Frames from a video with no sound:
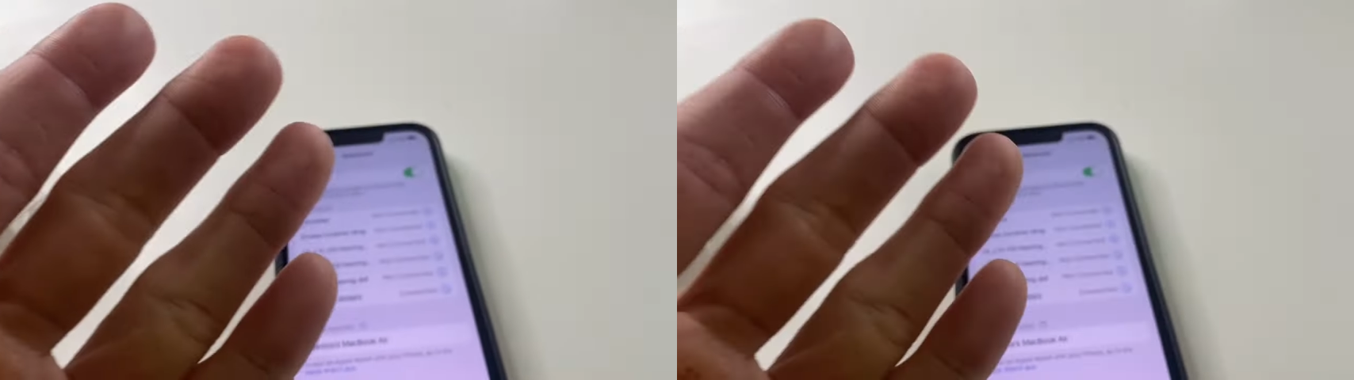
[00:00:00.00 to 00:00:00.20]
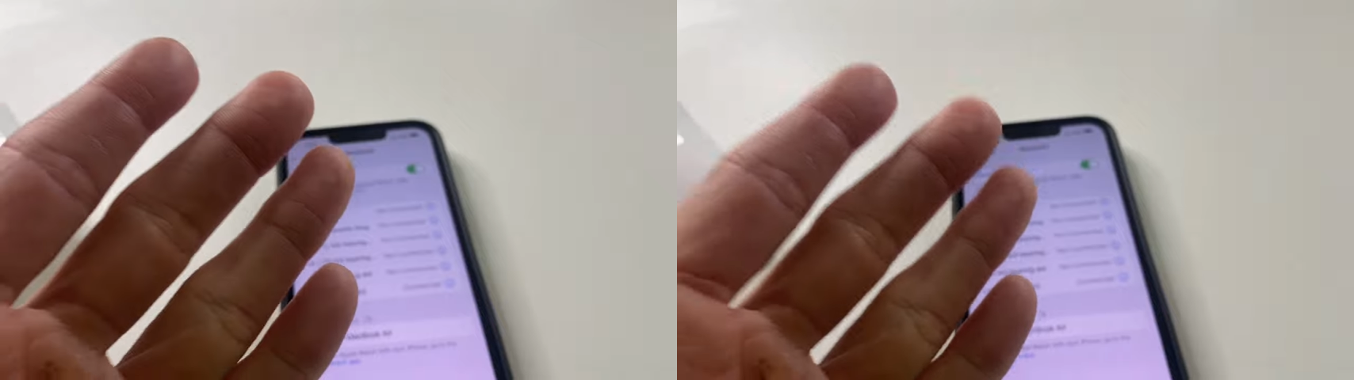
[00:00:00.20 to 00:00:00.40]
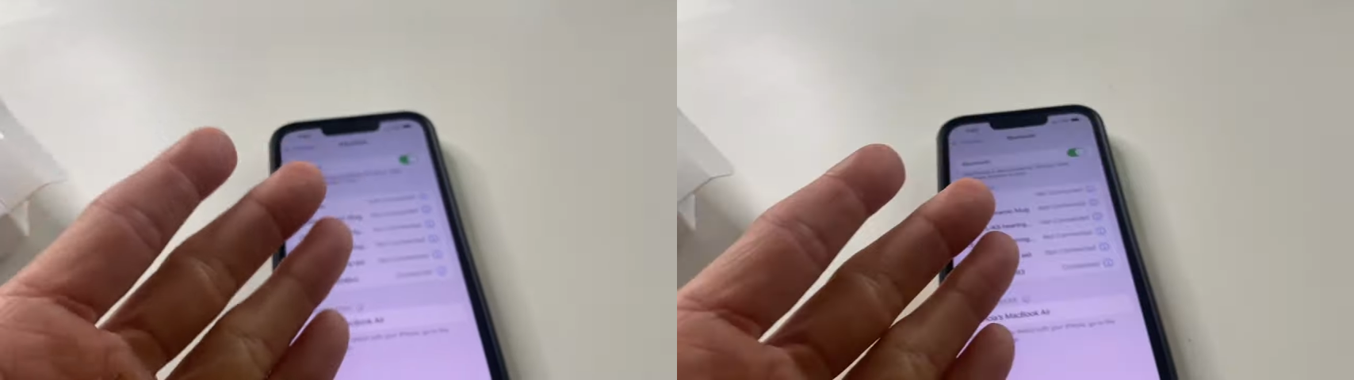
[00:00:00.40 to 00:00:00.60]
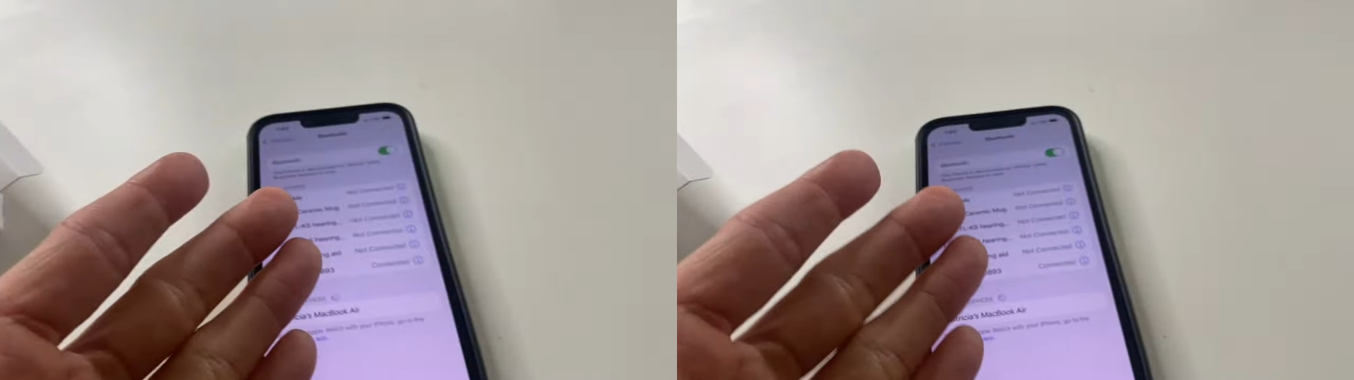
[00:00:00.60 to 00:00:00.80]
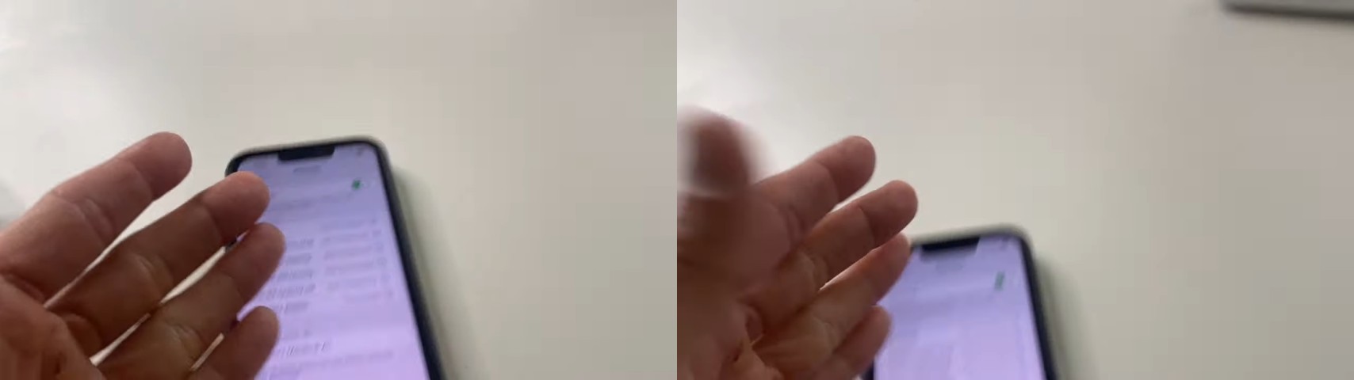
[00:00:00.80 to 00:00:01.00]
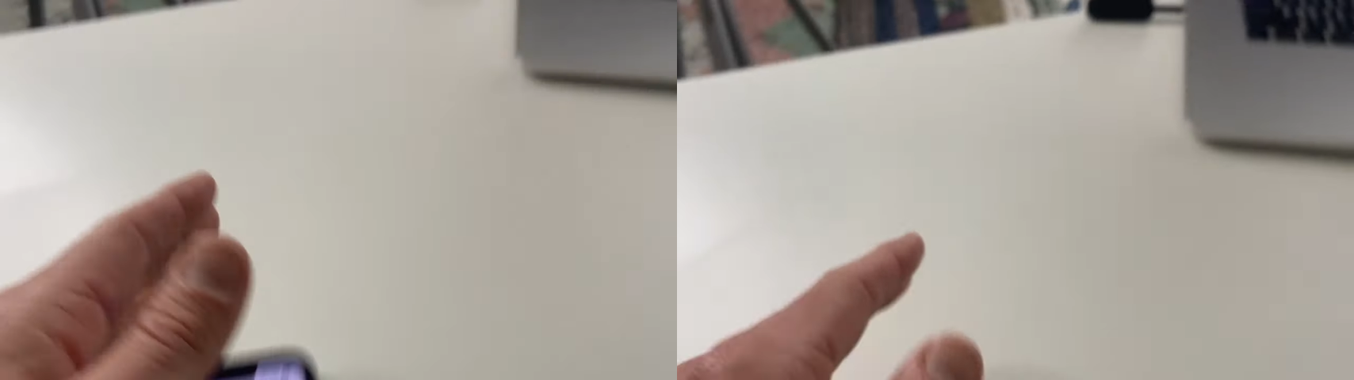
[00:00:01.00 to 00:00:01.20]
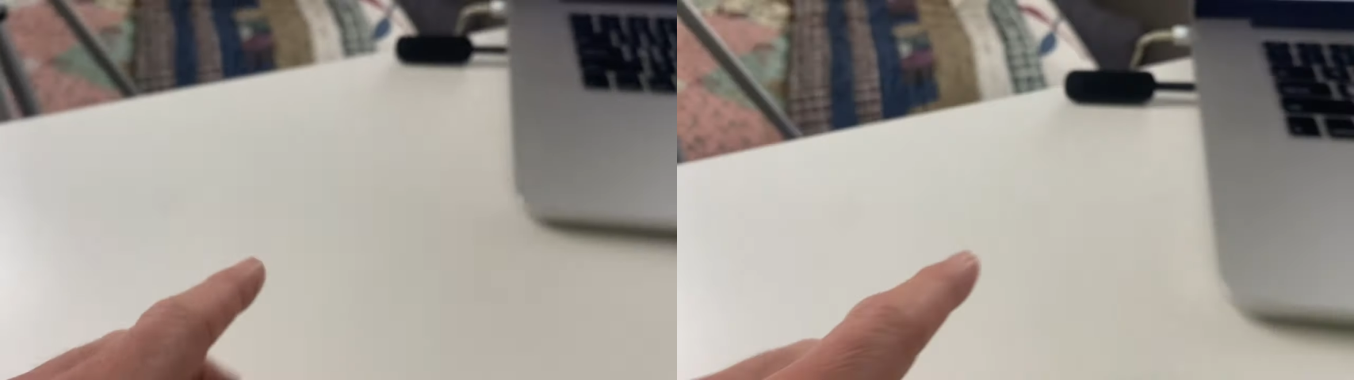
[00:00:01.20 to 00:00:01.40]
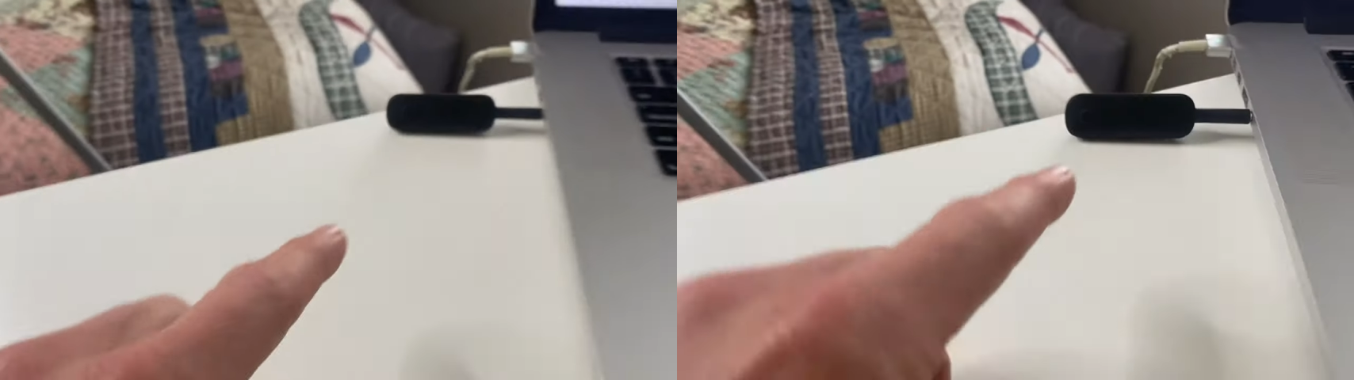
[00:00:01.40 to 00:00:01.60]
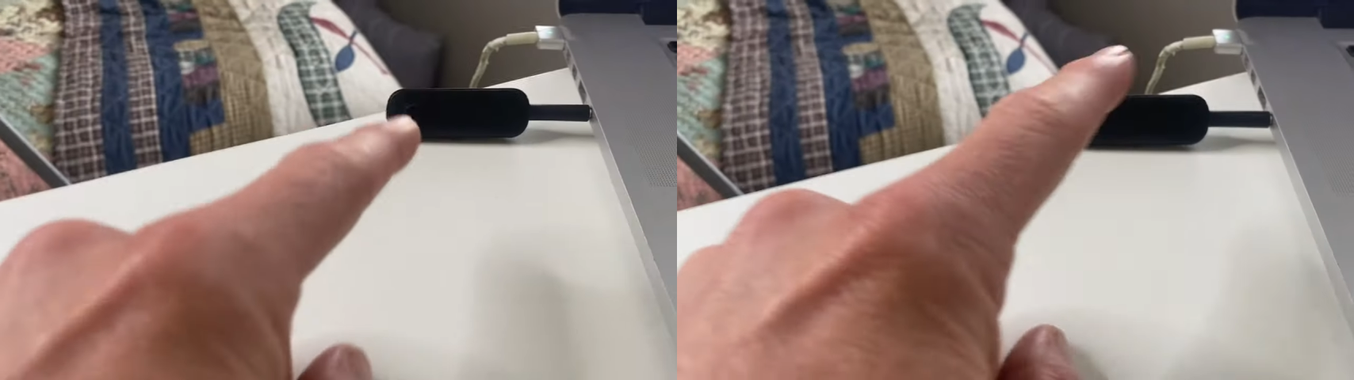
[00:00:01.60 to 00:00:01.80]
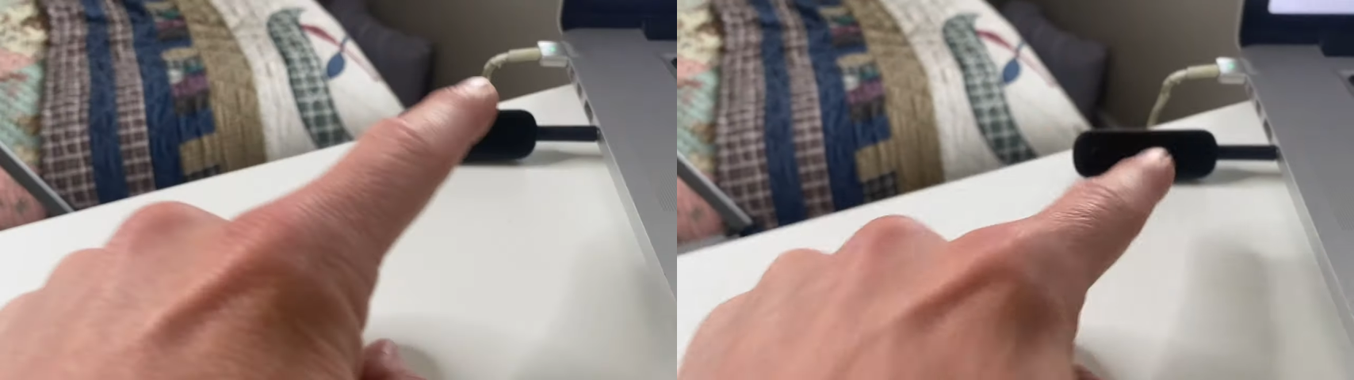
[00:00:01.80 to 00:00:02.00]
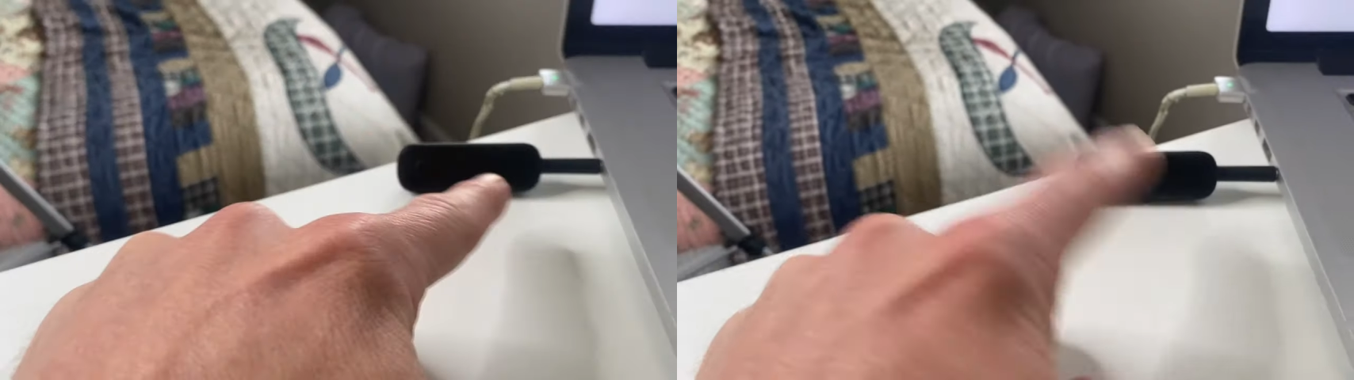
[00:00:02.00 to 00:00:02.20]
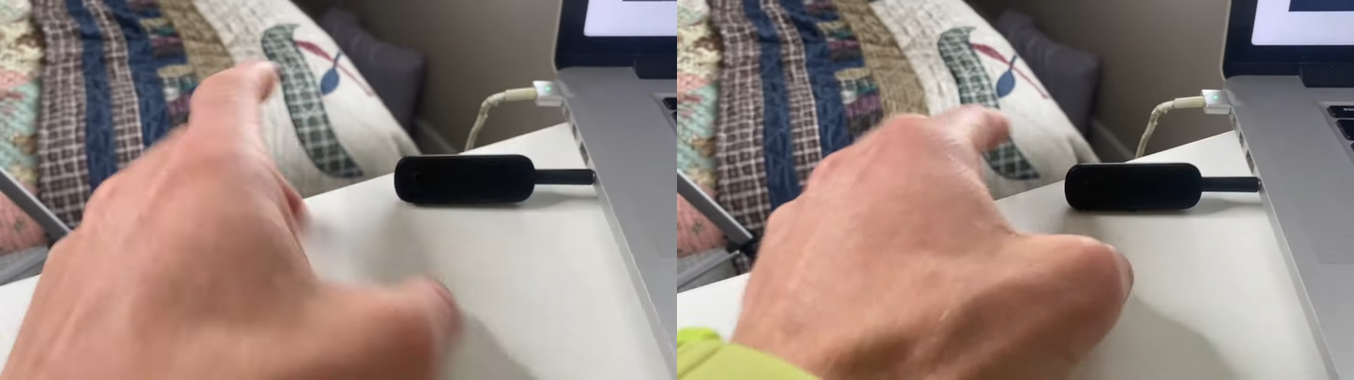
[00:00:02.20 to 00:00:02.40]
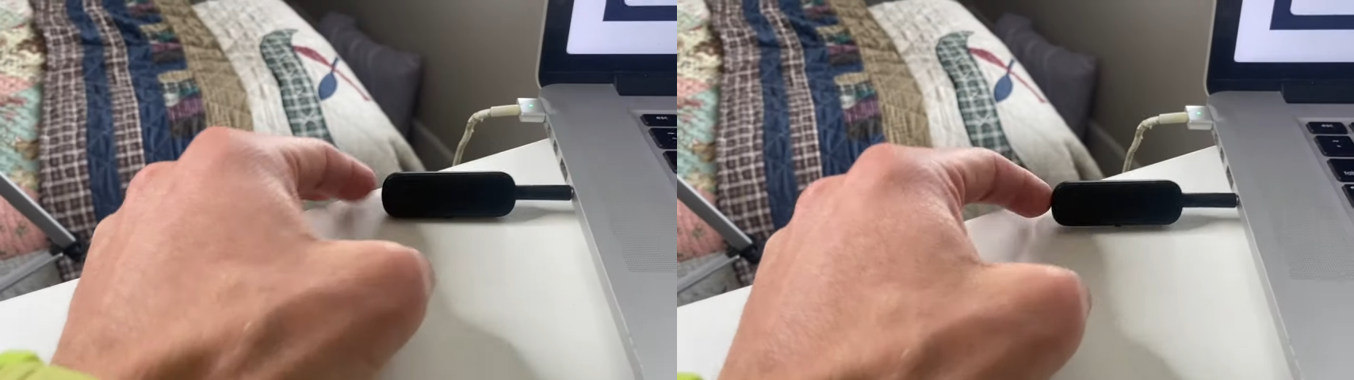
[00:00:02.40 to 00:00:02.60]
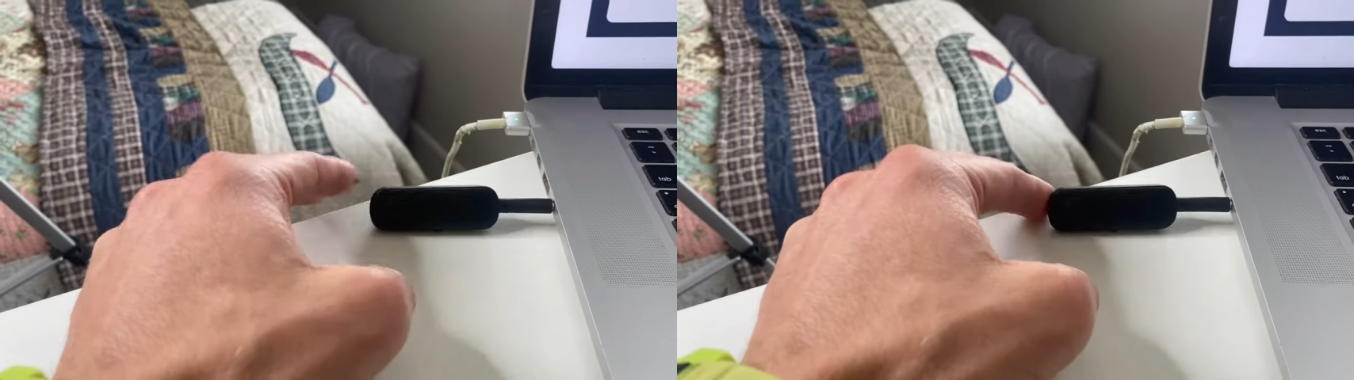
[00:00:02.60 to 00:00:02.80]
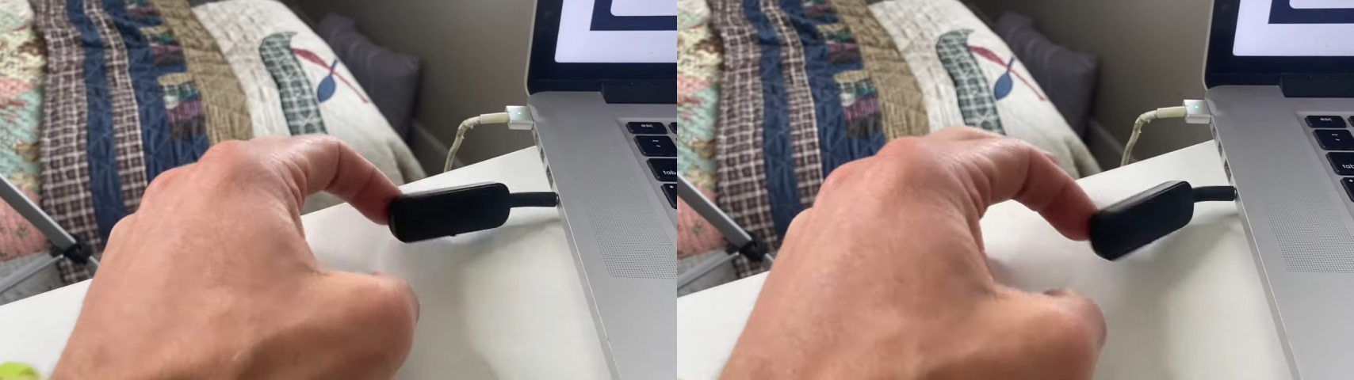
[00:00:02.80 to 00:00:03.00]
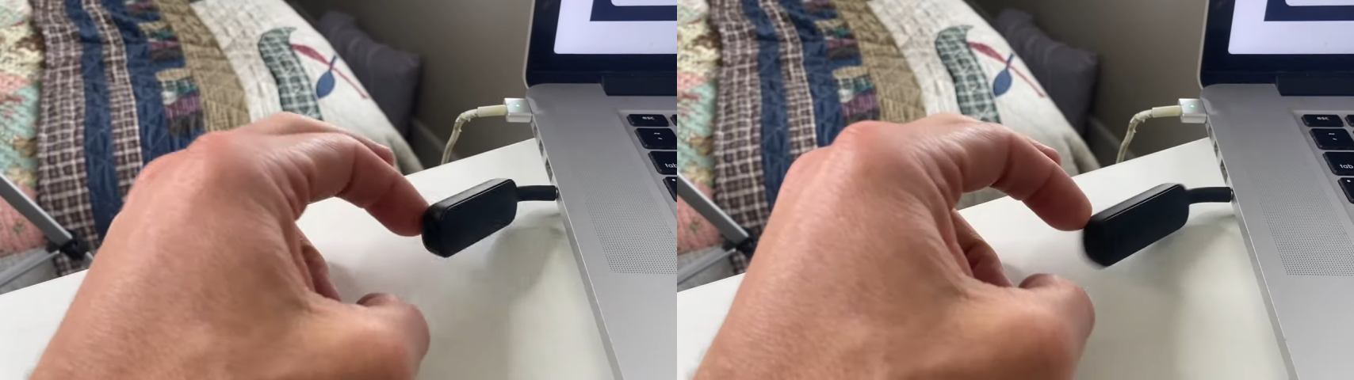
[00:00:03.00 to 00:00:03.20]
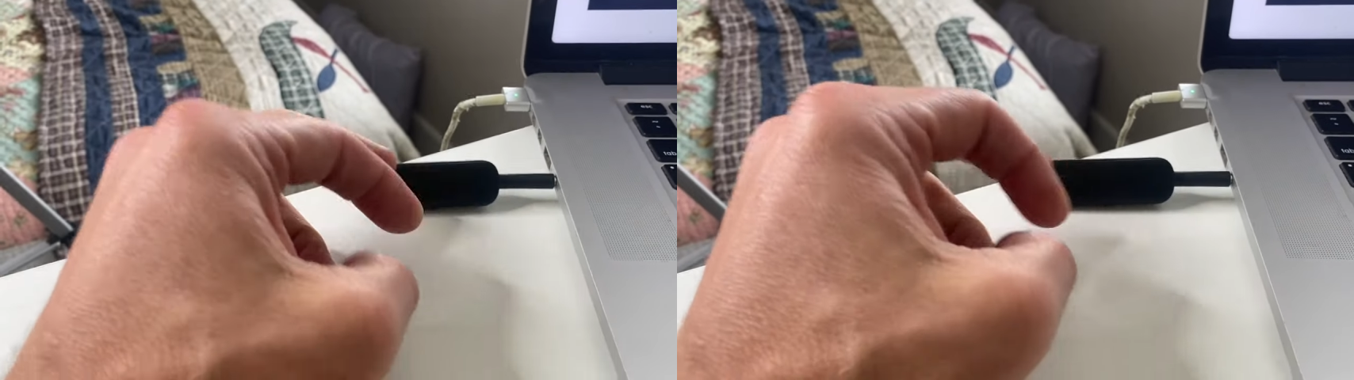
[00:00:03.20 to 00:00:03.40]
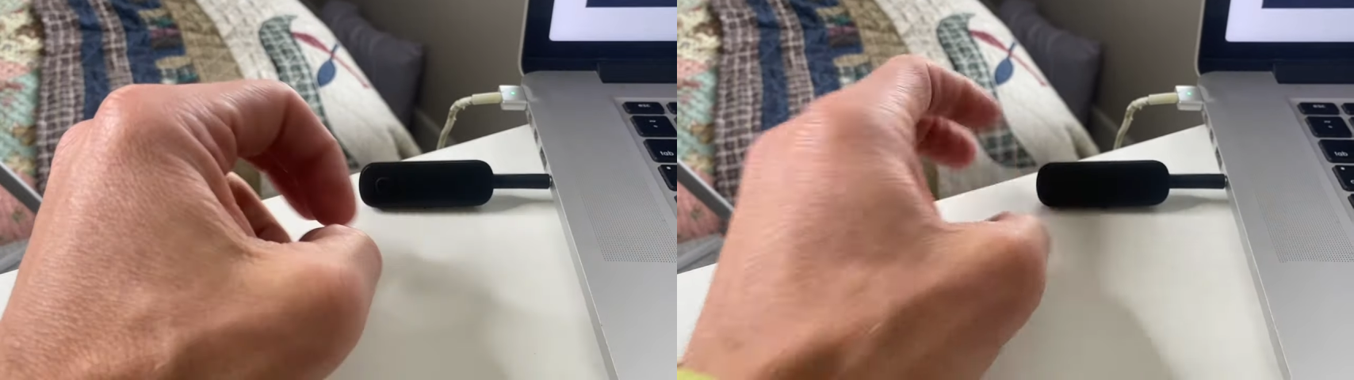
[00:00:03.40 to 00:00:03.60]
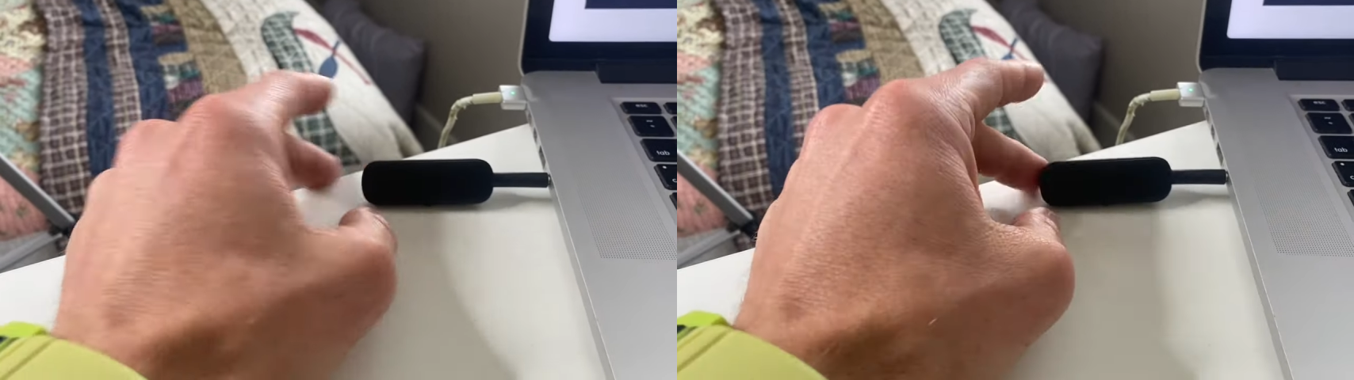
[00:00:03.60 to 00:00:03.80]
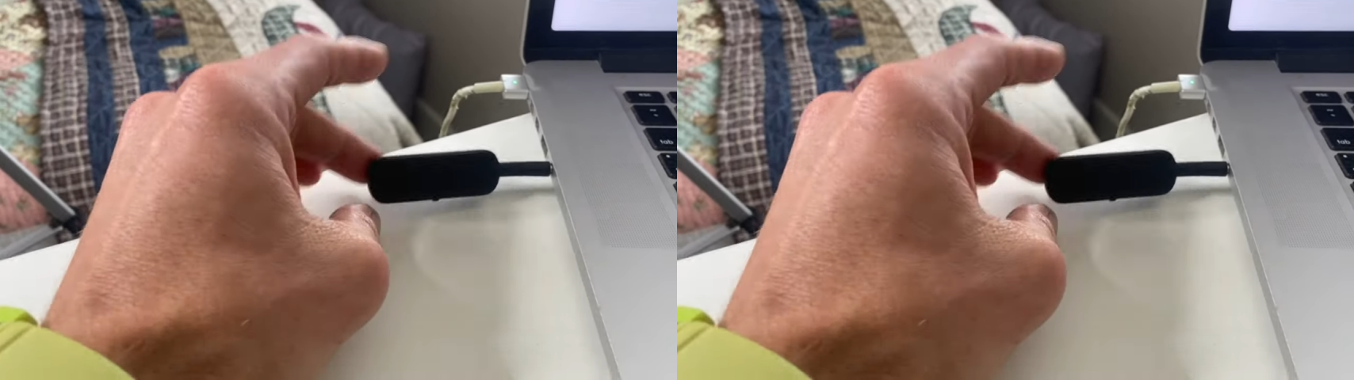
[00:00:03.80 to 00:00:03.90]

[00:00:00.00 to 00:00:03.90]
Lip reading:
No face is visible, so there are no lips to read.